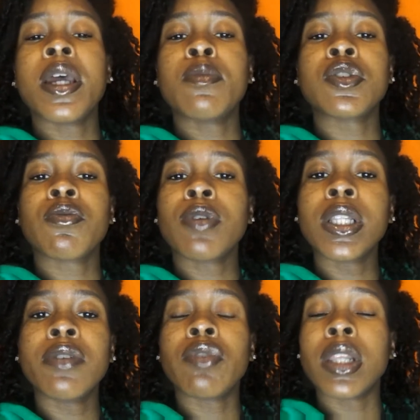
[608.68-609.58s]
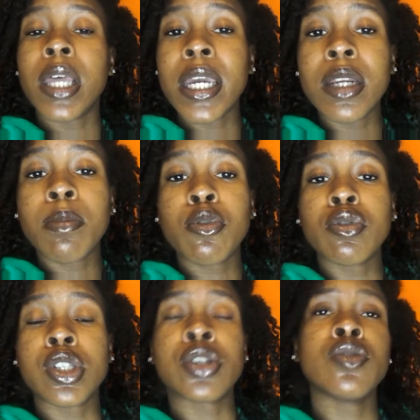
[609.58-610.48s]
that was really
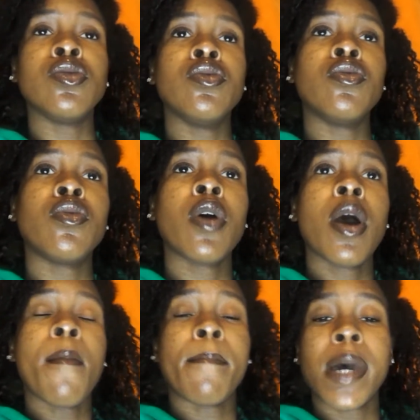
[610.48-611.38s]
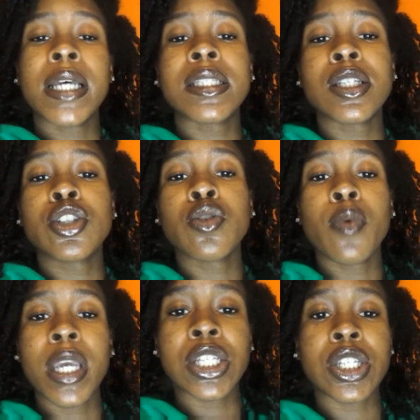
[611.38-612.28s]
relatable to my
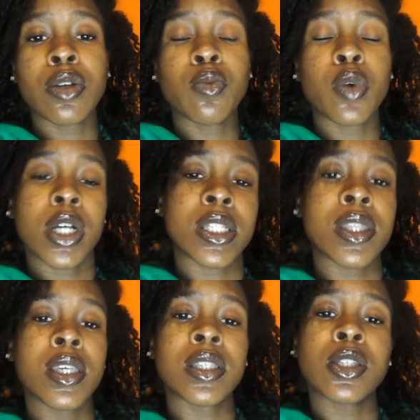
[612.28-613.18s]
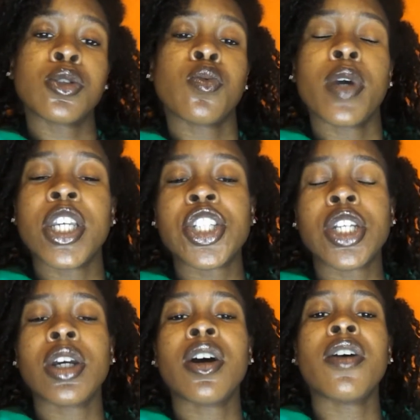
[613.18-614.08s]
situation was the
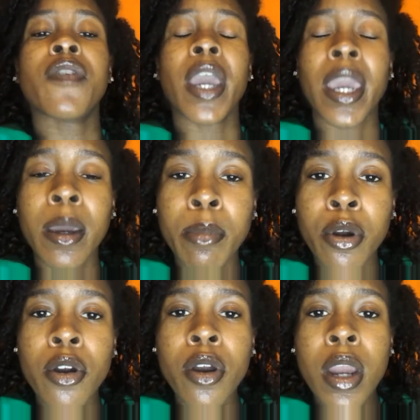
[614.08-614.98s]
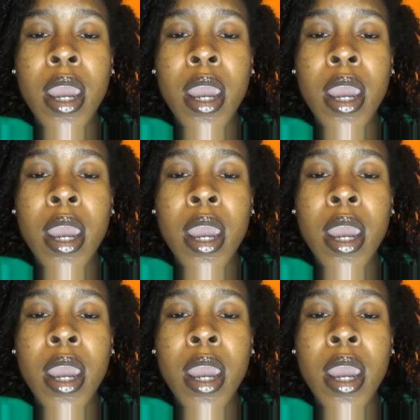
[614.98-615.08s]
situation of Amber,